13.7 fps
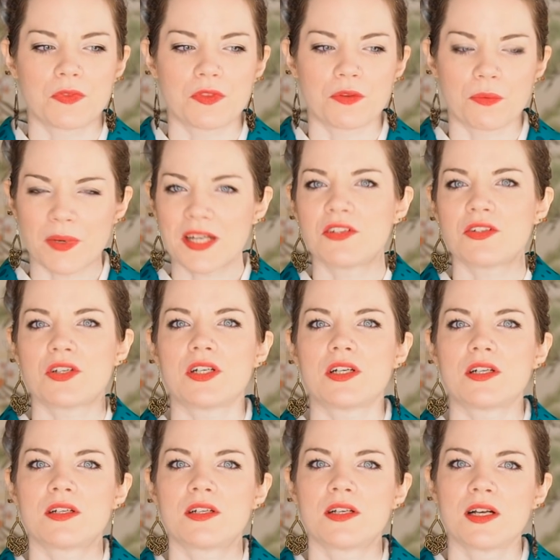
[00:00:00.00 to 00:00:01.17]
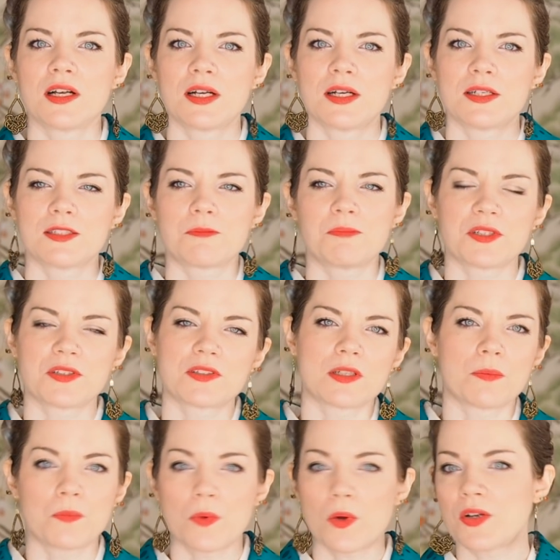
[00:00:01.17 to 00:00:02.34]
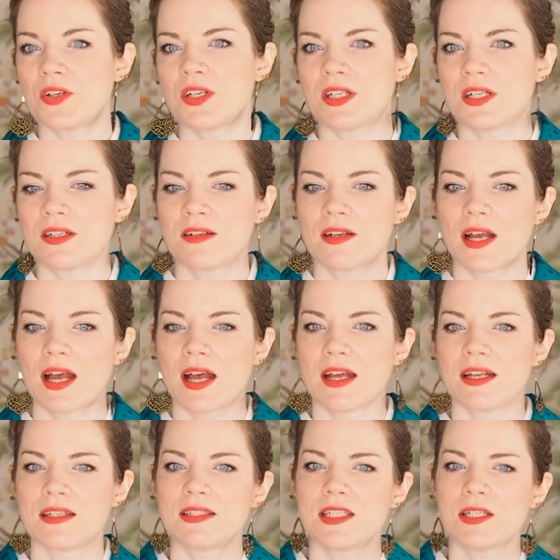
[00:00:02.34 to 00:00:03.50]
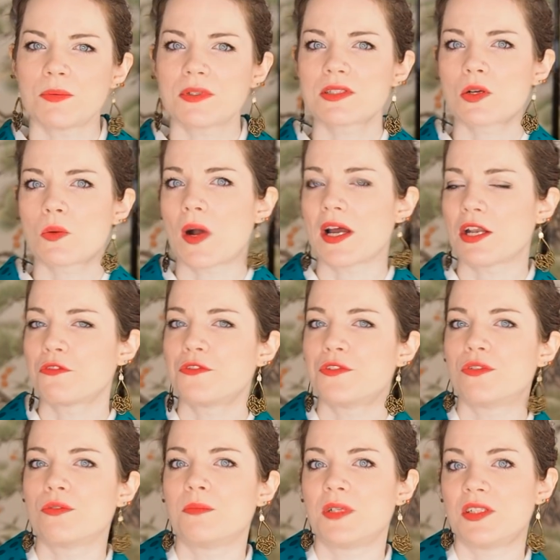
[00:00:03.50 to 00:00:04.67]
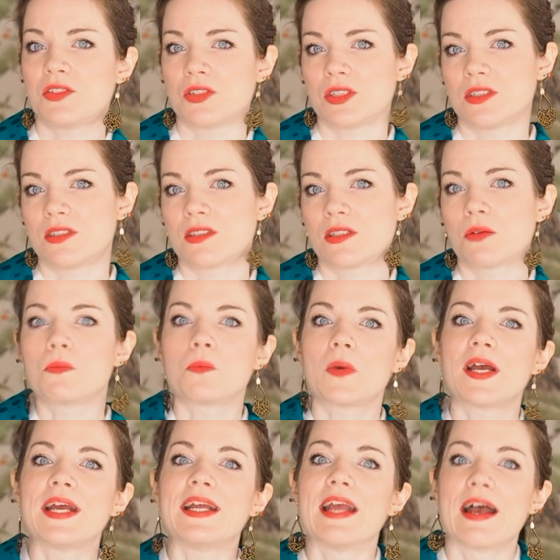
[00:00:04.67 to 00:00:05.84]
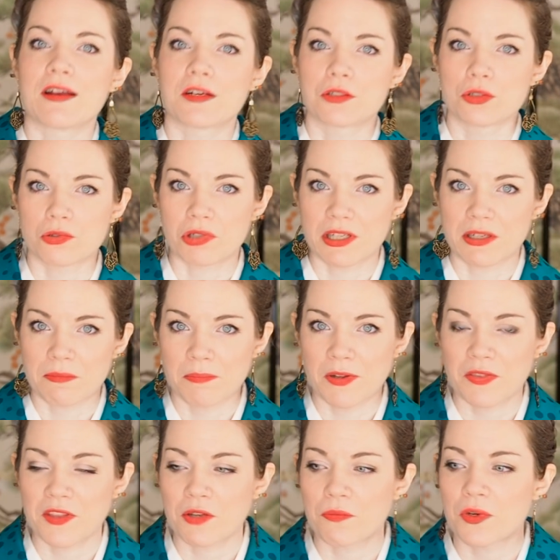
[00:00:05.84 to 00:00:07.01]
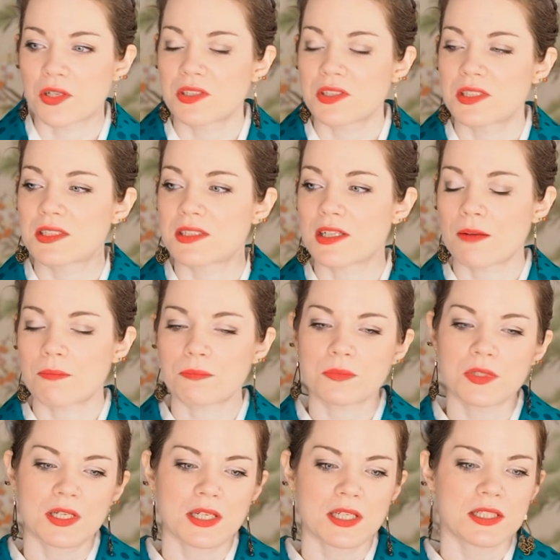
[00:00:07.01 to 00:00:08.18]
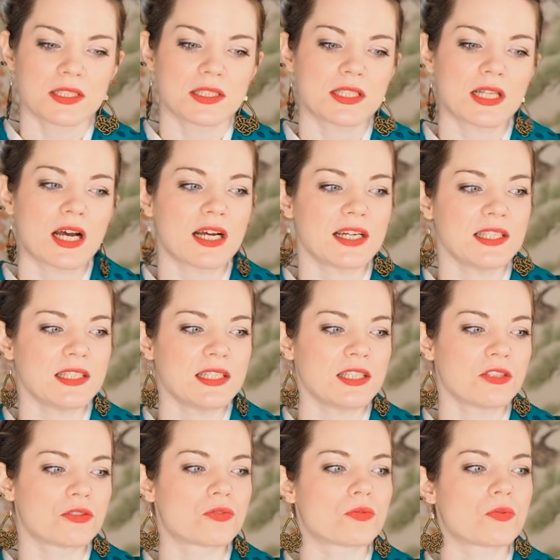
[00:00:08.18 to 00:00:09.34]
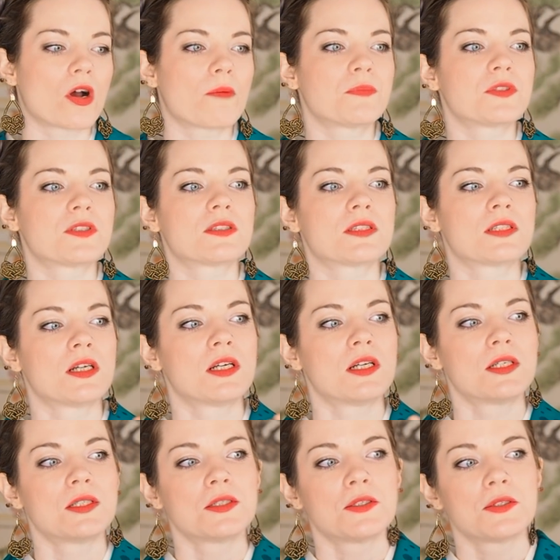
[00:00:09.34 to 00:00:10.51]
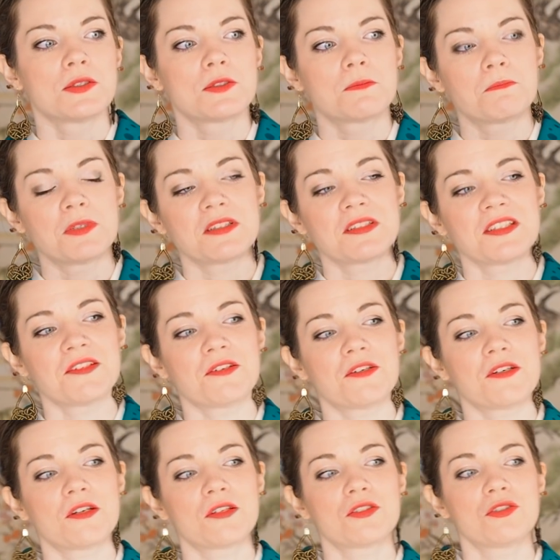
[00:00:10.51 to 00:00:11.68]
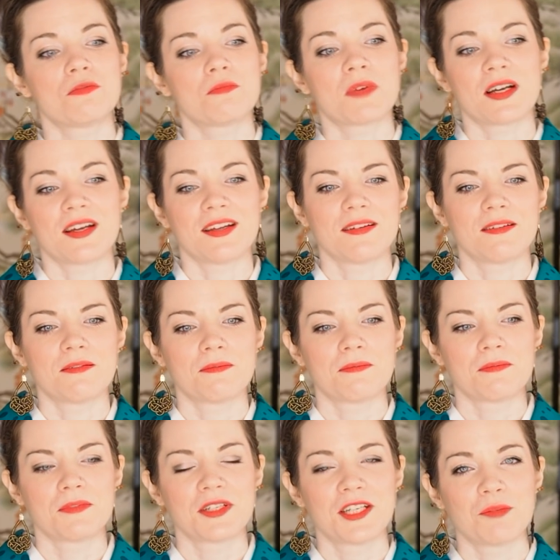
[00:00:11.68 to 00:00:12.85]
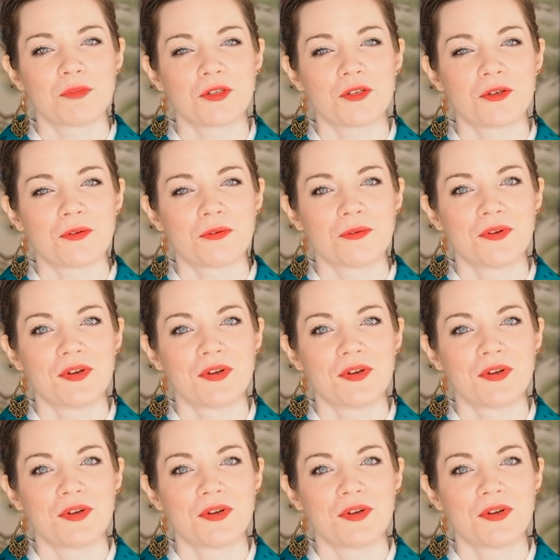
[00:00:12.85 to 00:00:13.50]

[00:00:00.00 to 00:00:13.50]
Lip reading: the waiter spilled some water, and he was quite a few meters away actually, but there were some tiny drops spilling onto my kimono,